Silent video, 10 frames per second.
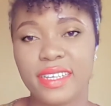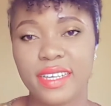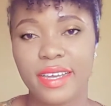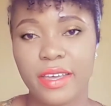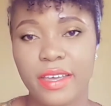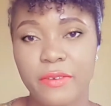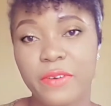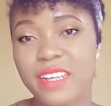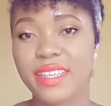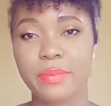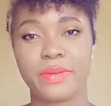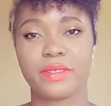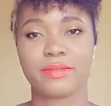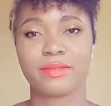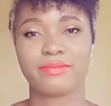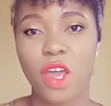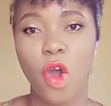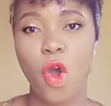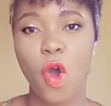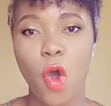For example,
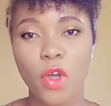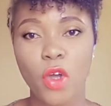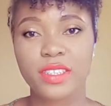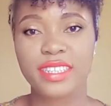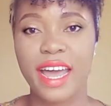ocha